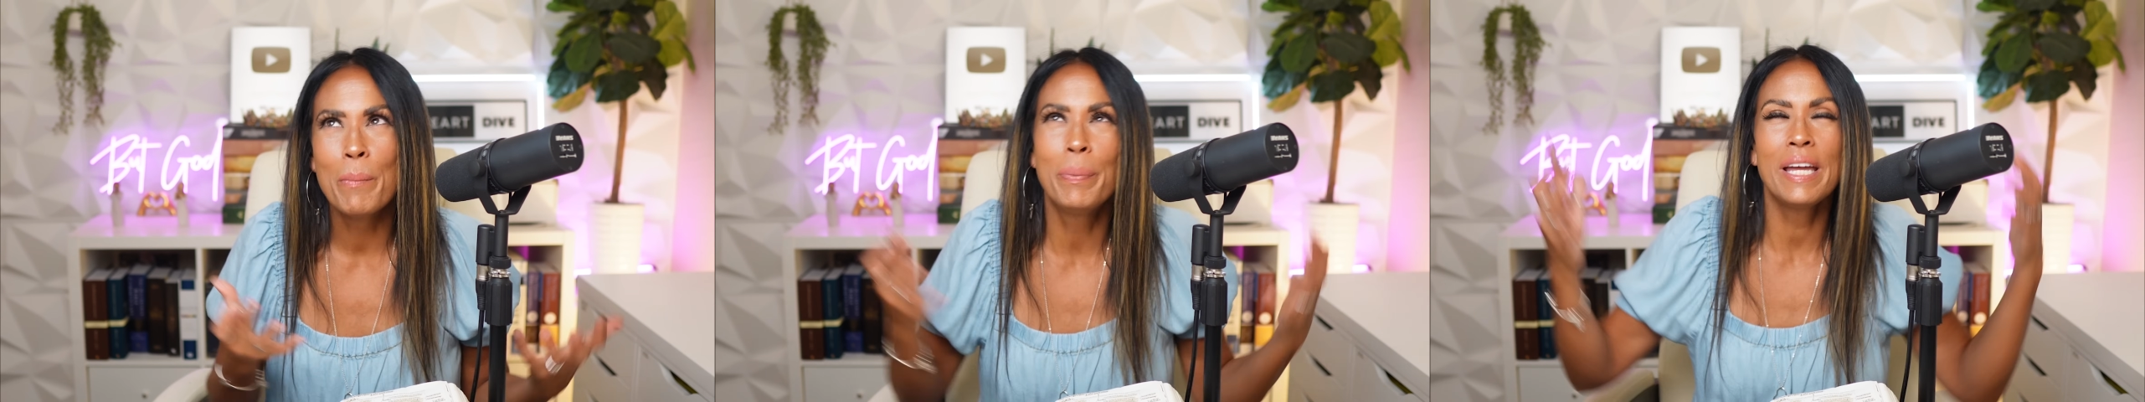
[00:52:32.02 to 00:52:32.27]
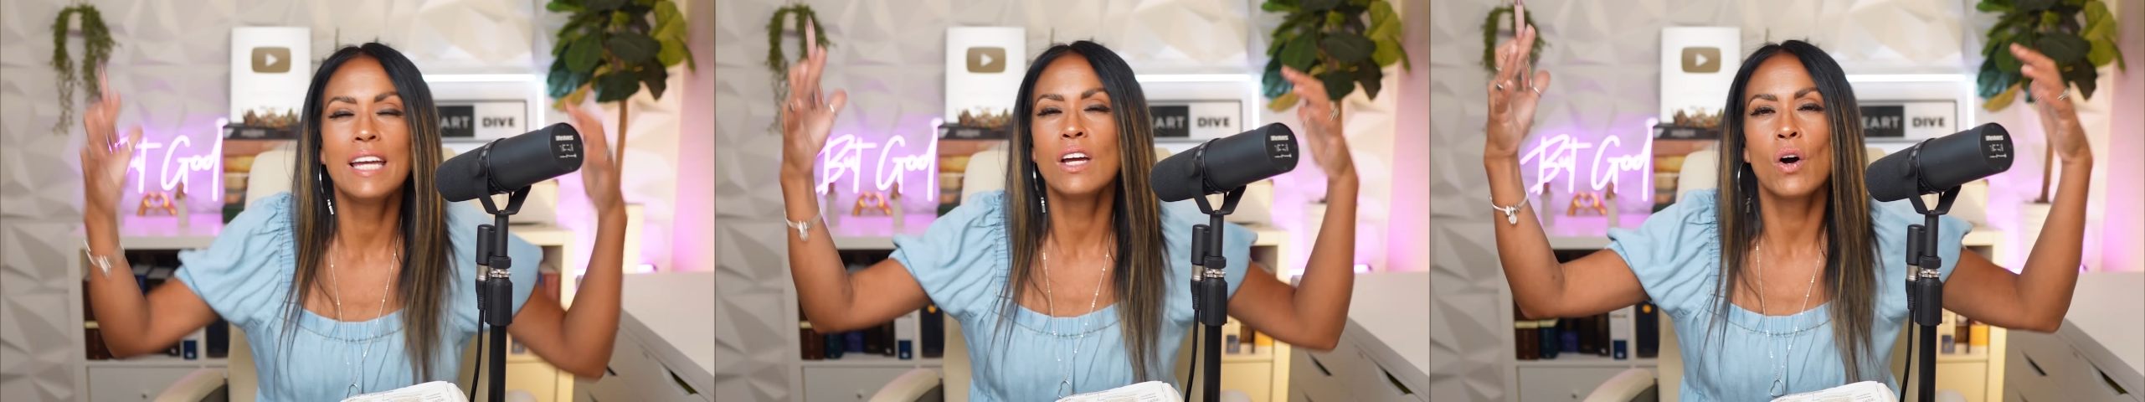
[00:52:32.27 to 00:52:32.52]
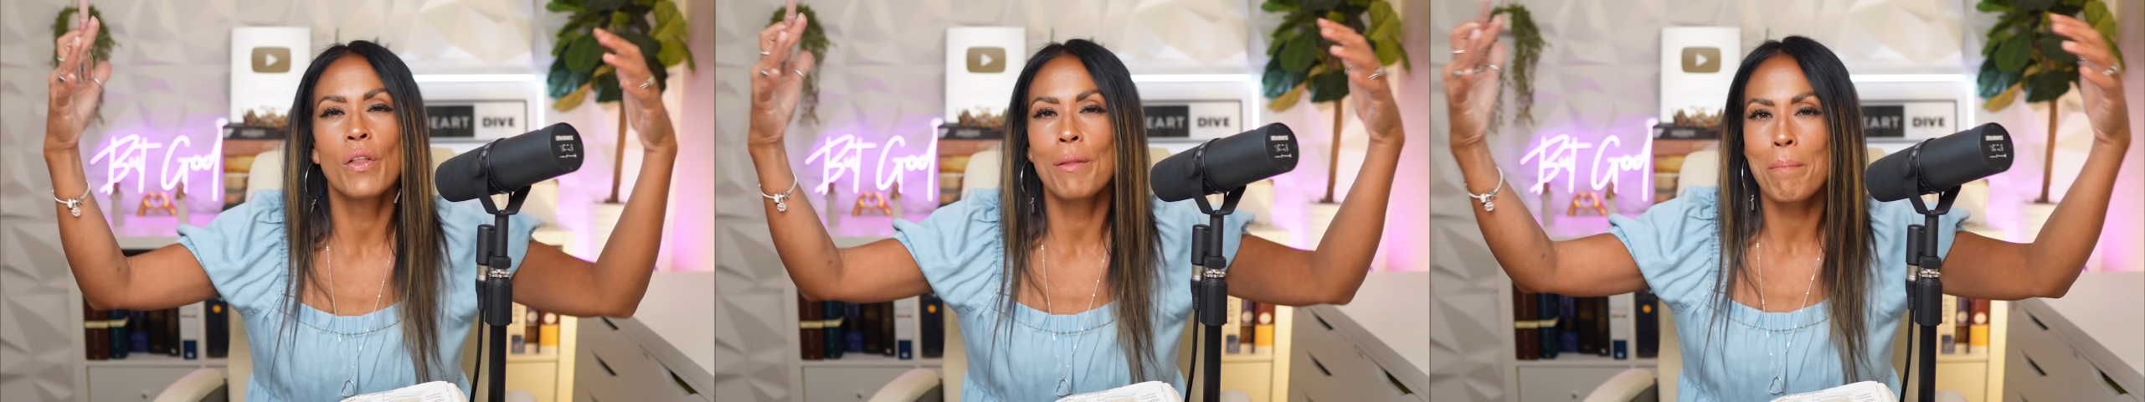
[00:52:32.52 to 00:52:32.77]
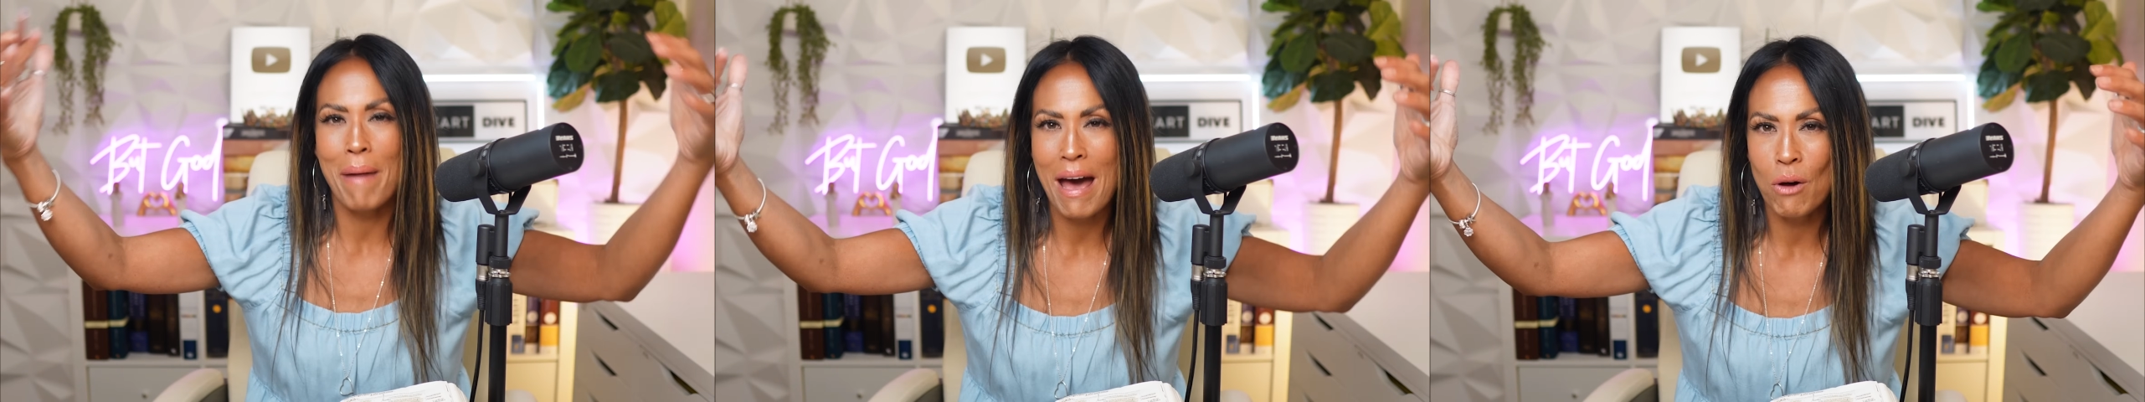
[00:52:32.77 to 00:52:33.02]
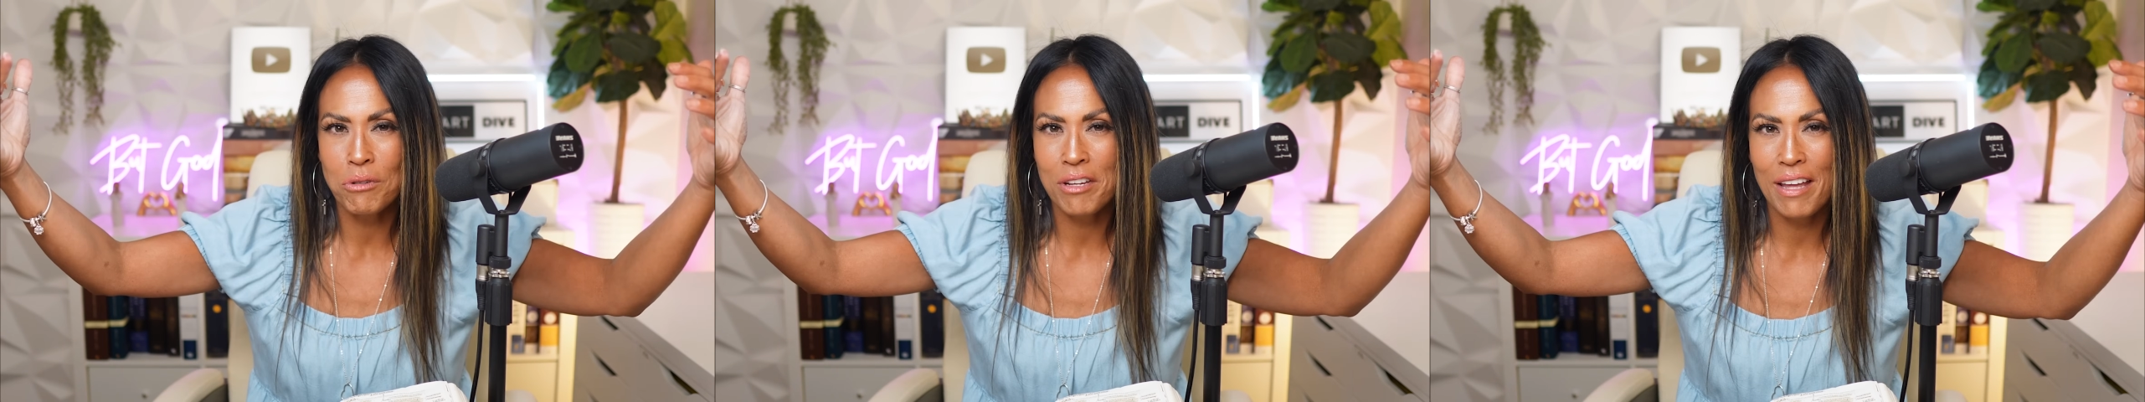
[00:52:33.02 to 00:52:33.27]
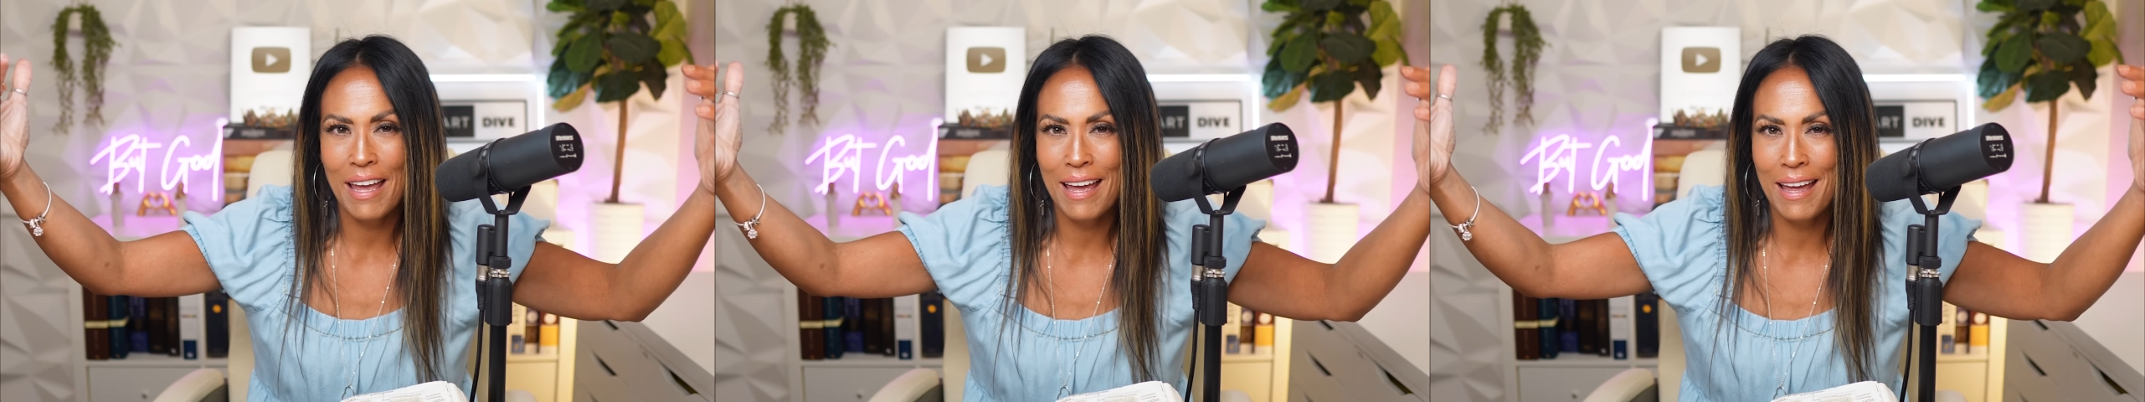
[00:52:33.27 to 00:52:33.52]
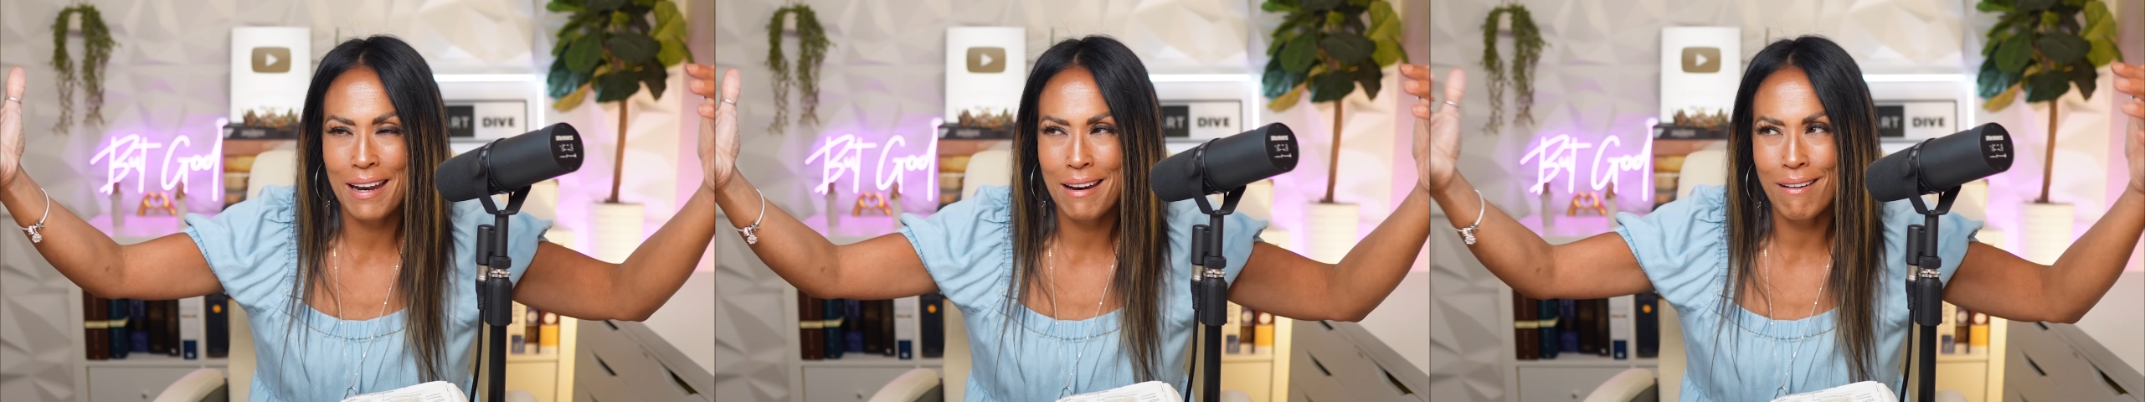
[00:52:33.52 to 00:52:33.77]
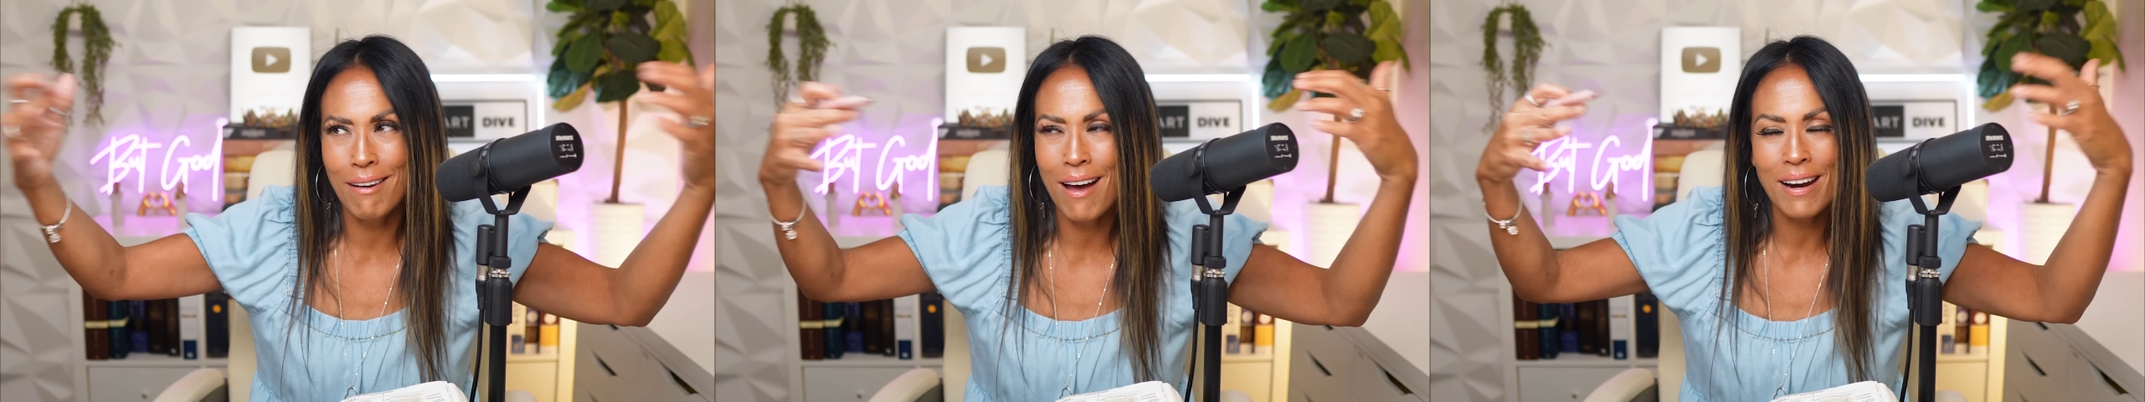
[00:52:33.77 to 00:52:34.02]
being on the mount
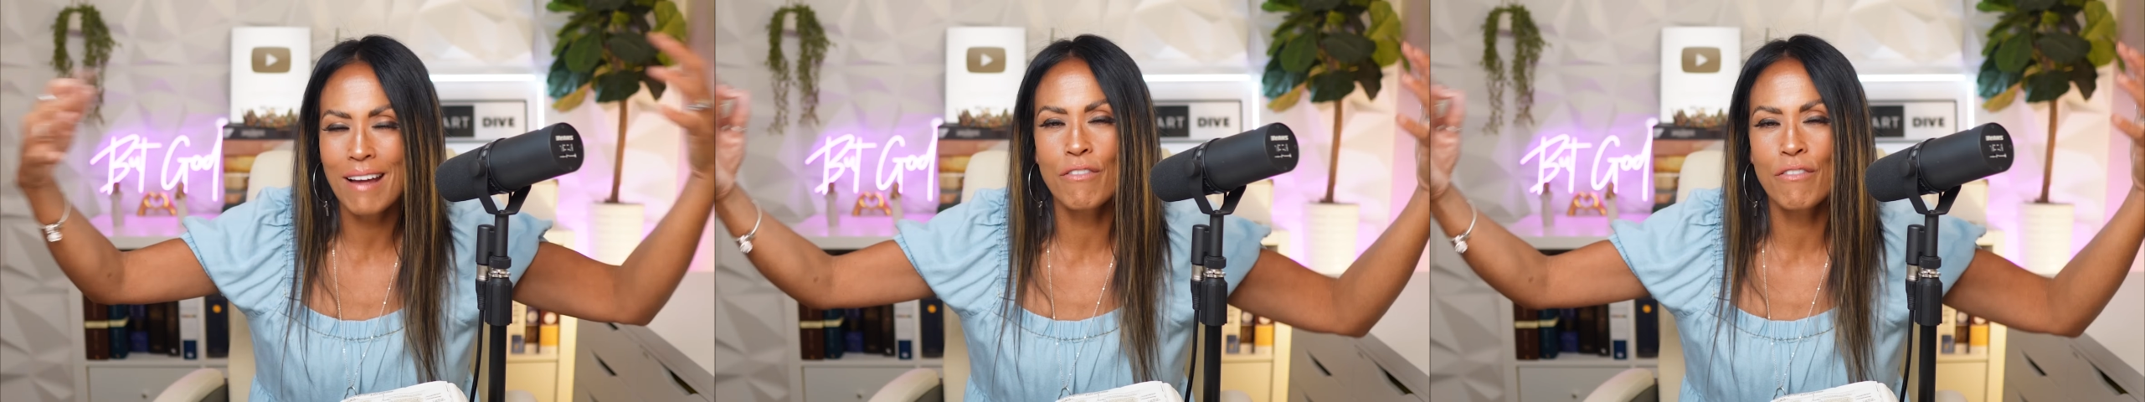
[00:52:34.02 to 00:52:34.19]
and not